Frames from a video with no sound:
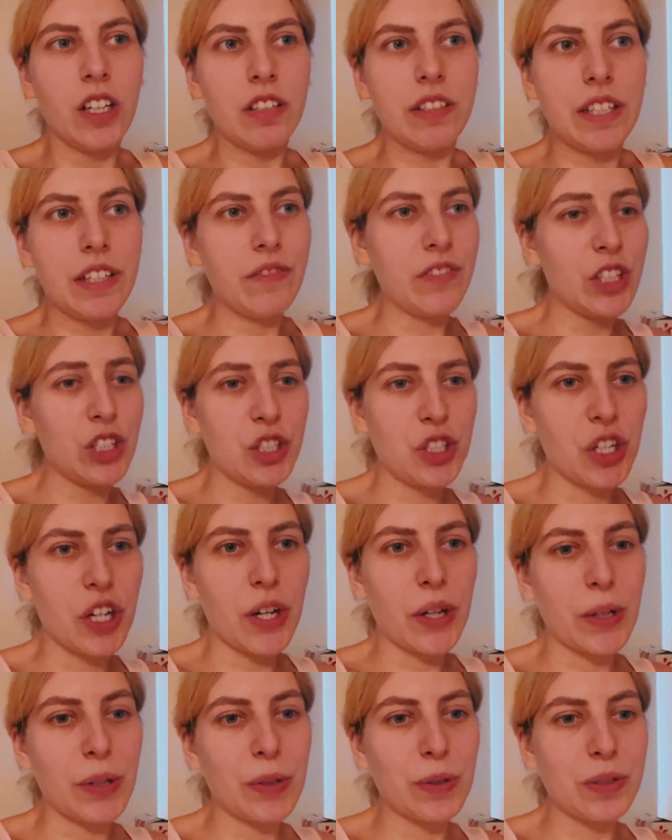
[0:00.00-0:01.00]
TV
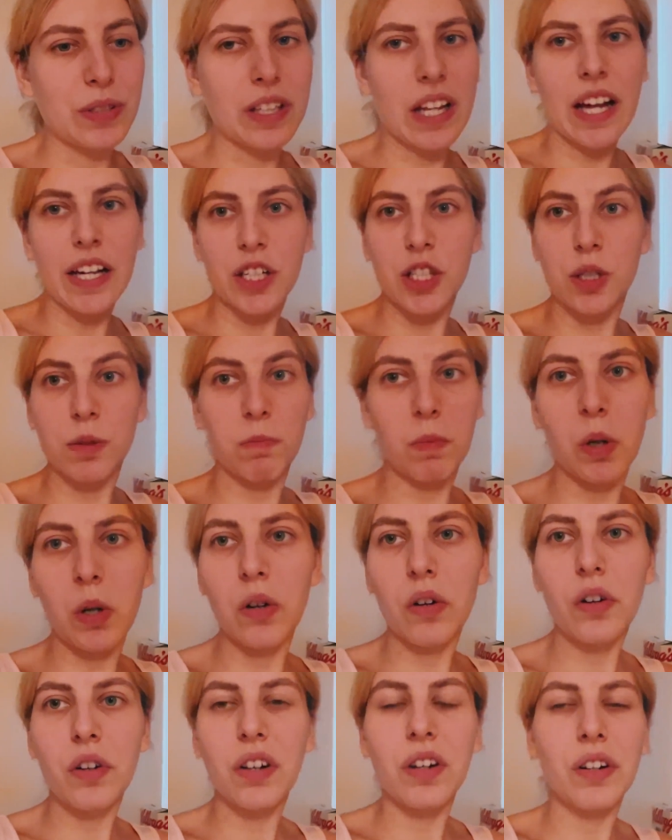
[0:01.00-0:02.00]
show slash
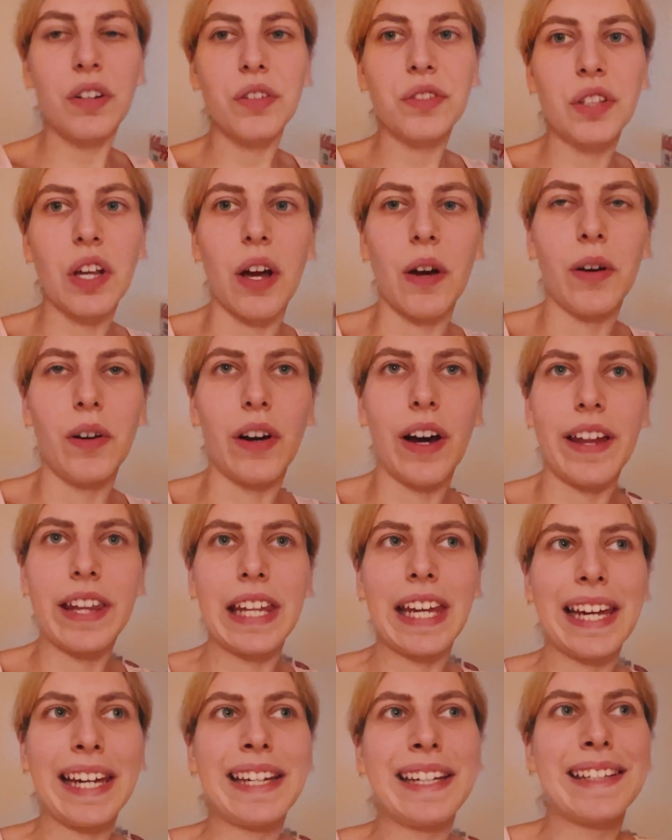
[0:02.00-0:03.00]
book. So I
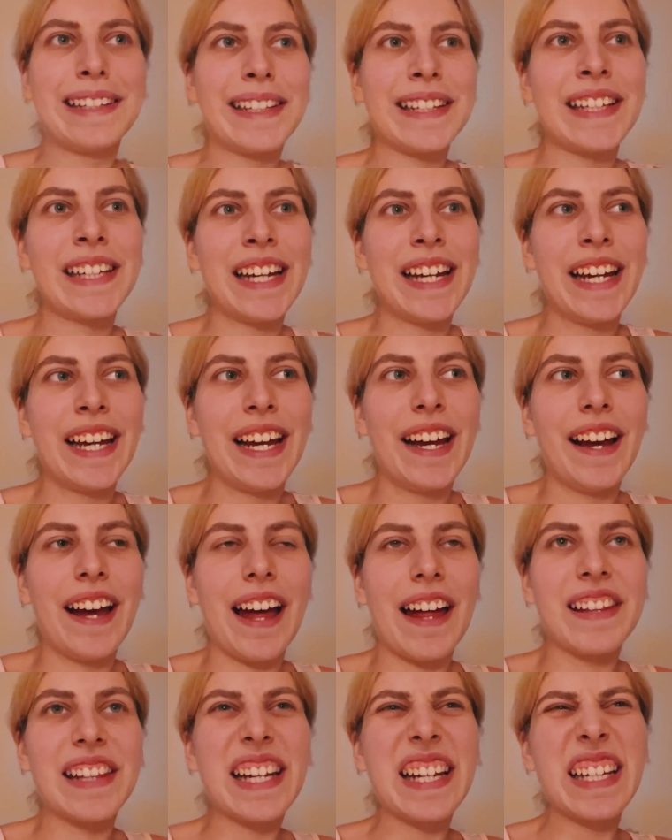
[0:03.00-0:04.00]
think,
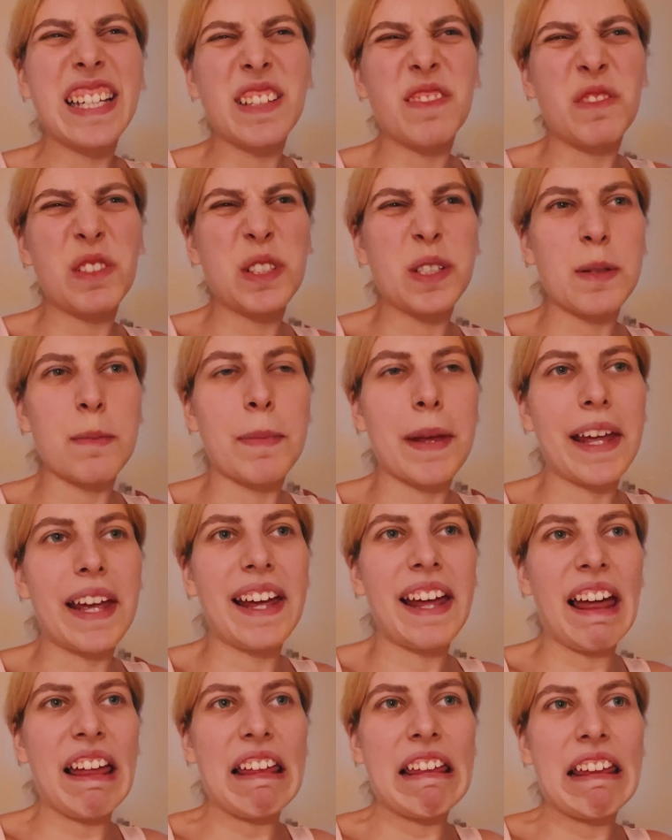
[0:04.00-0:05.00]
I think it was a
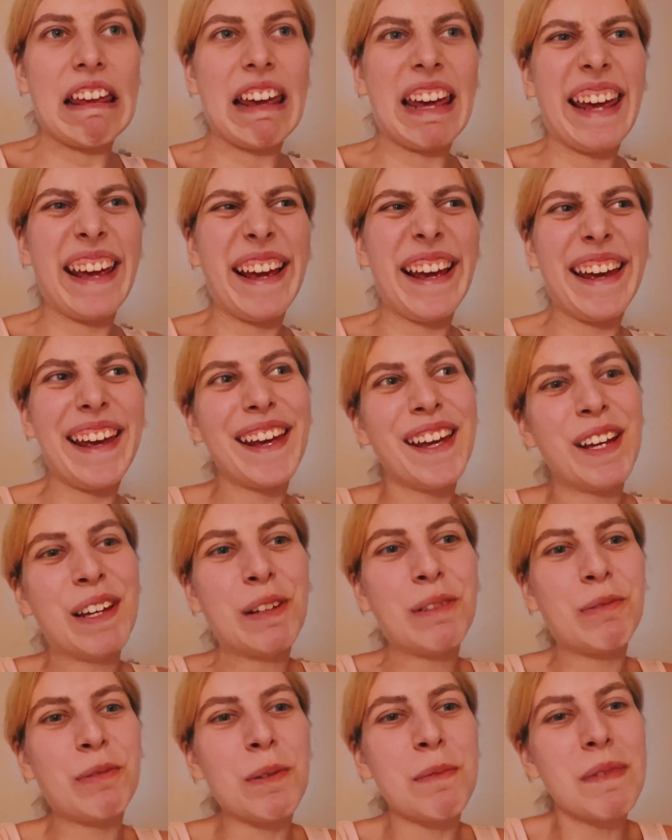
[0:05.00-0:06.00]
bit eh,
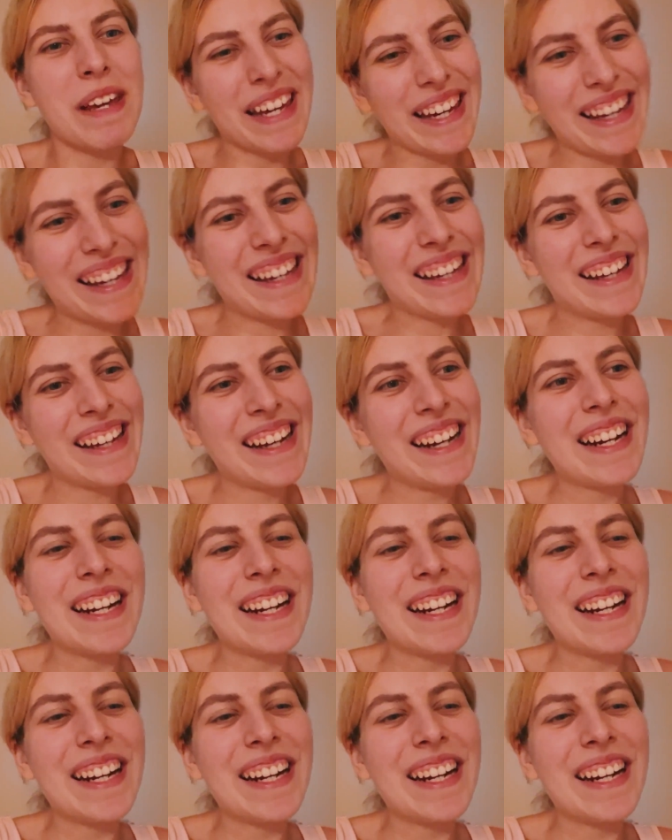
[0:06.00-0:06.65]
for me.